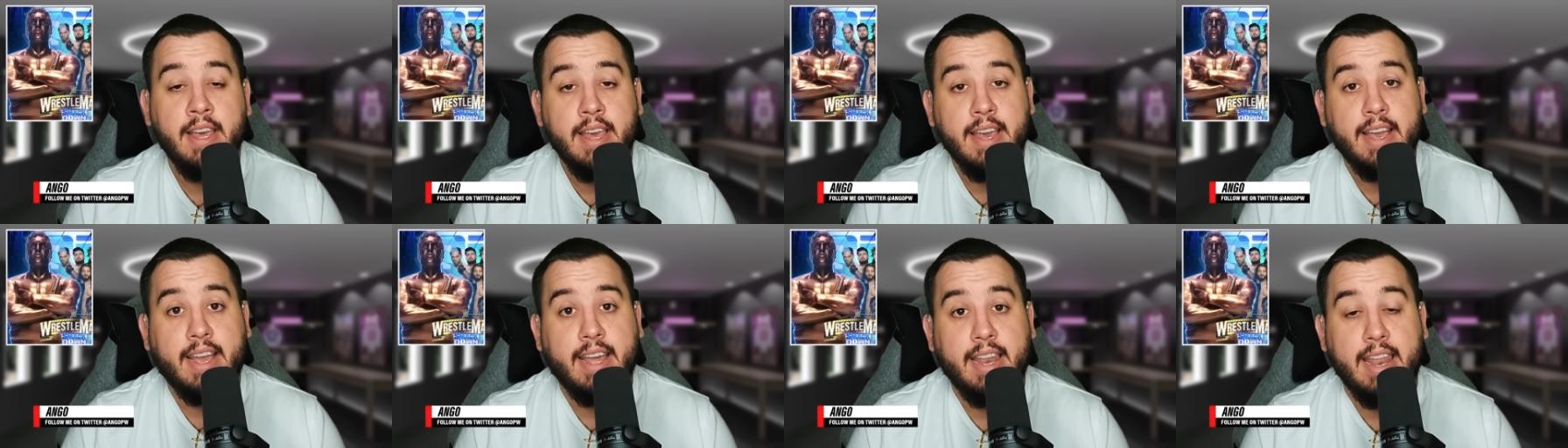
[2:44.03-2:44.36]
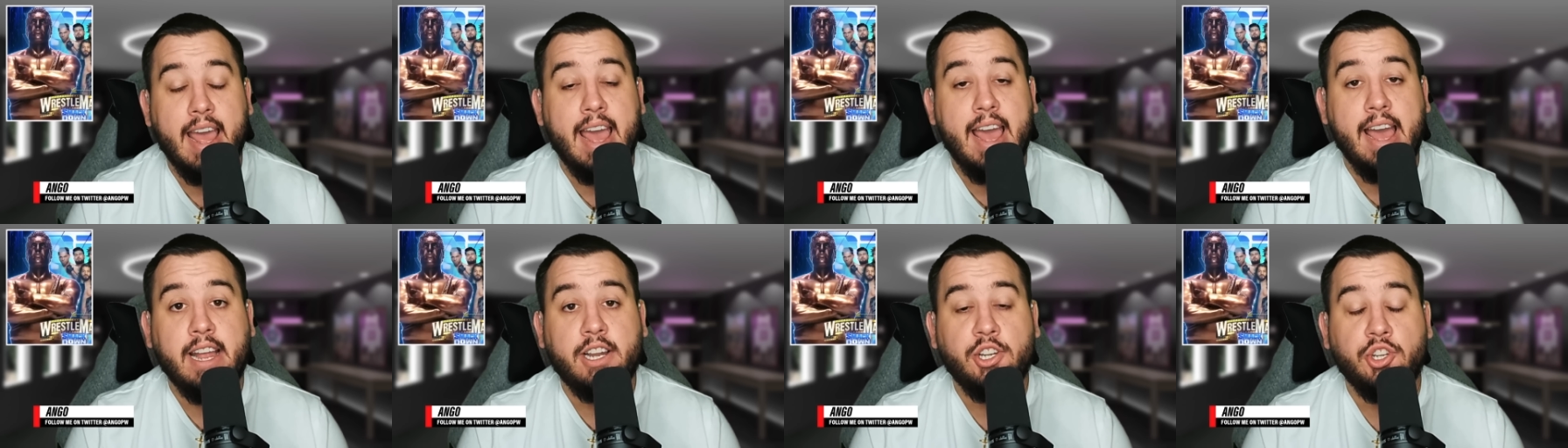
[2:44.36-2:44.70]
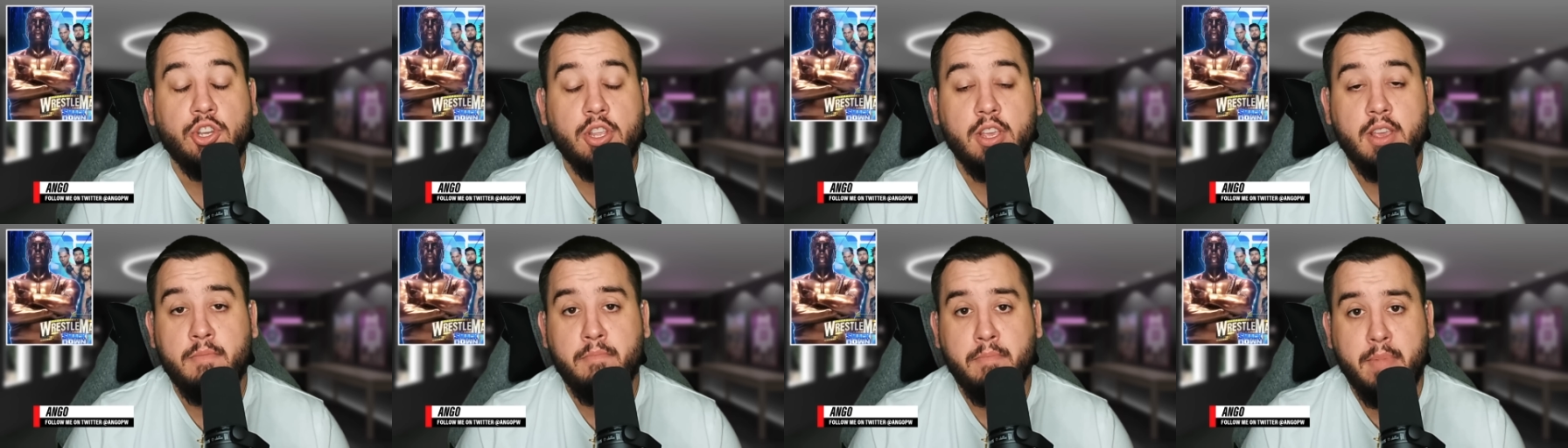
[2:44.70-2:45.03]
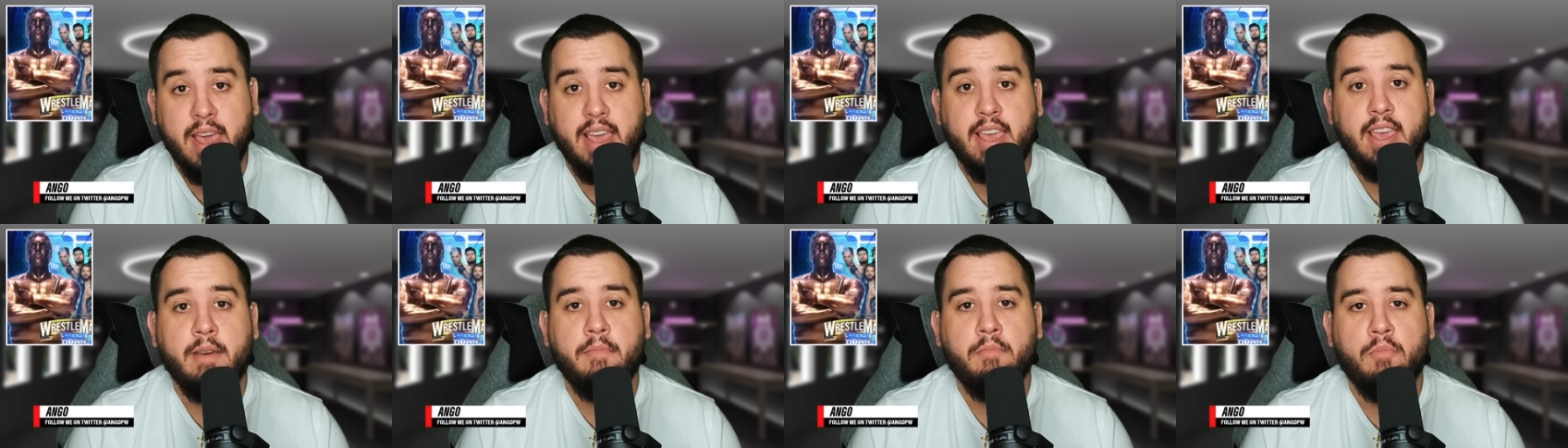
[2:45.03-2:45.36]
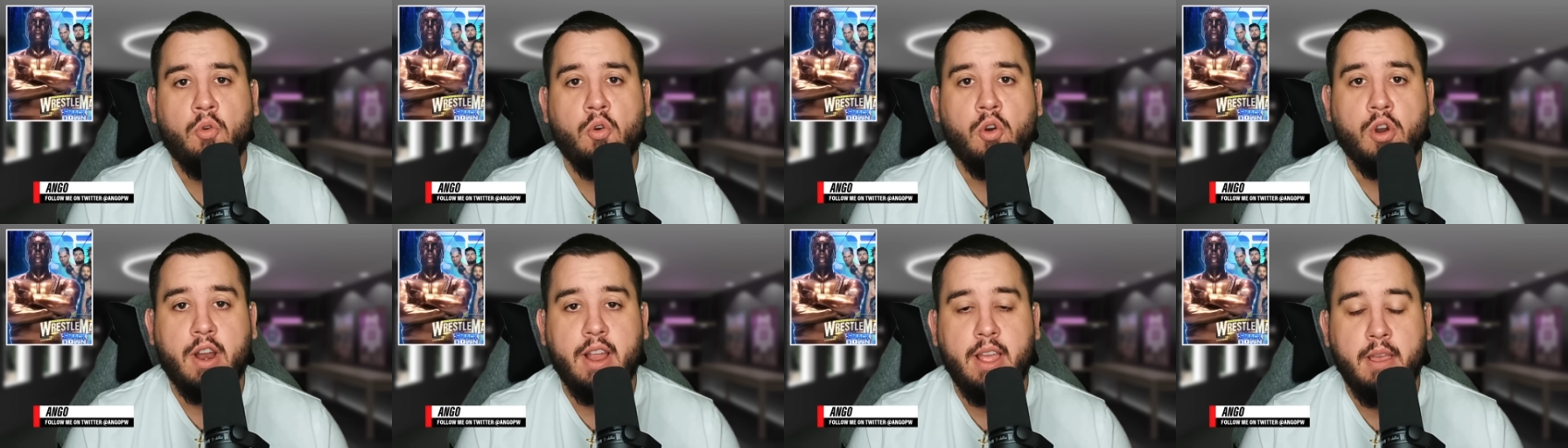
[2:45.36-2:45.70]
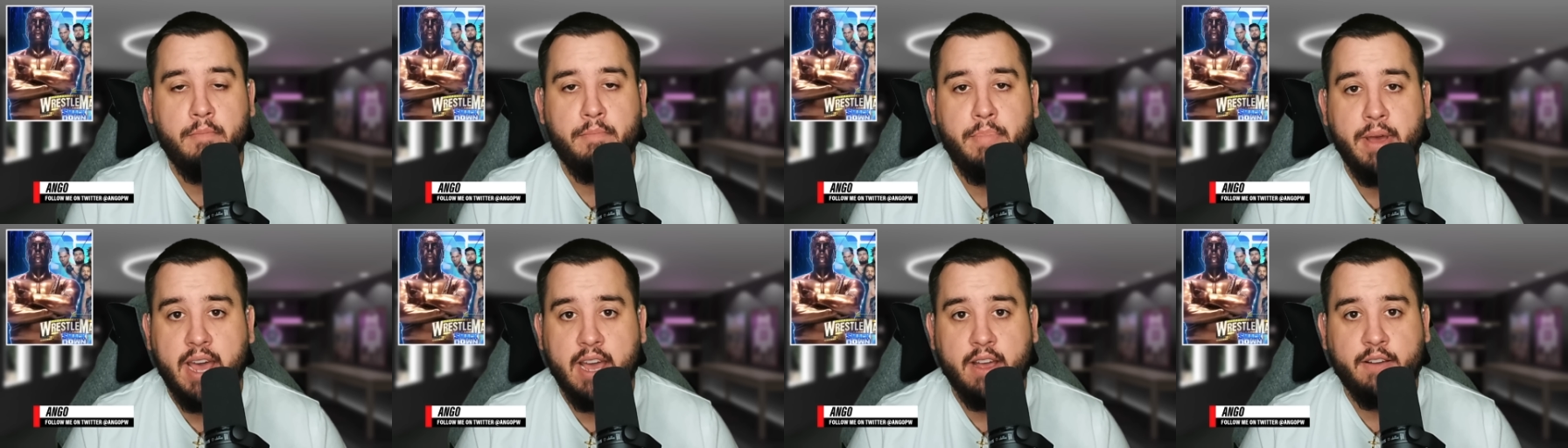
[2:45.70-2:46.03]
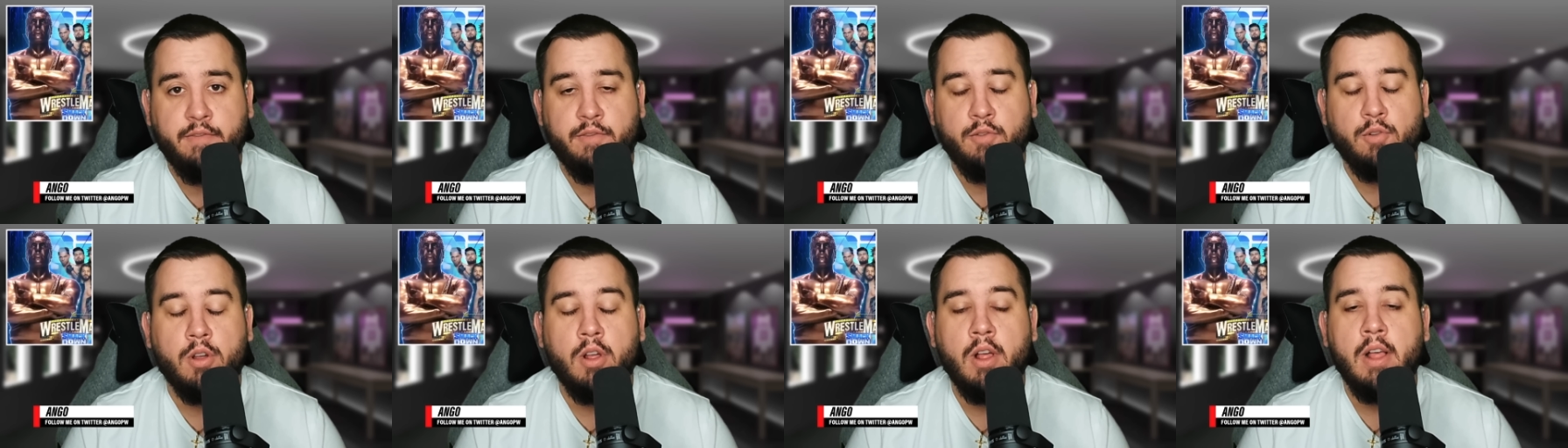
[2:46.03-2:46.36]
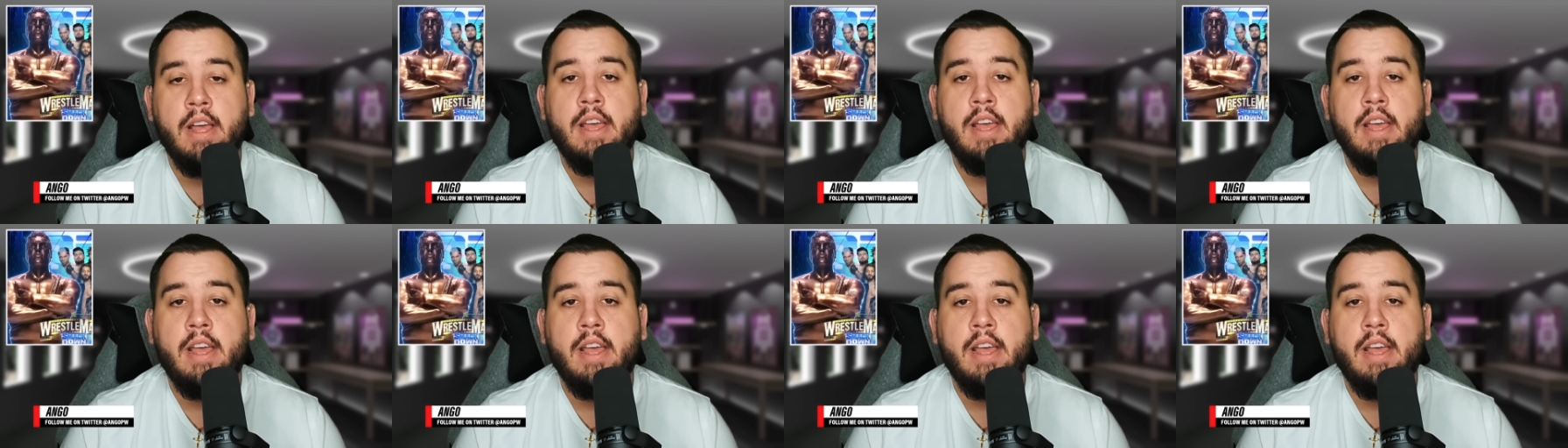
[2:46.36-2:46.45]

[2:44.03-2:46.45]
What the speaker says: could actually make it more impactful.